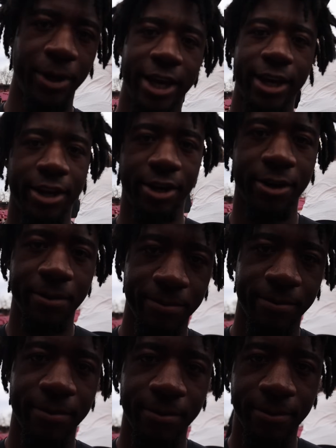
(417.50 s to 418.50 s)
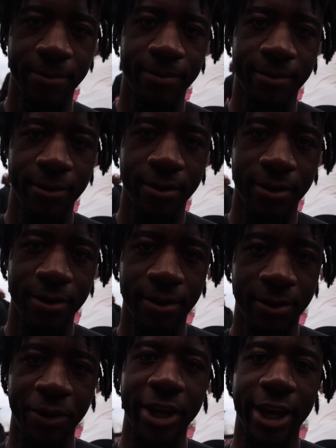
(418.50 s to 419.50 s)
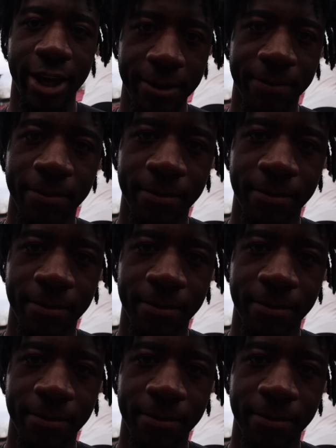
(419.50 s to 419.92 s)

We hit here. We hit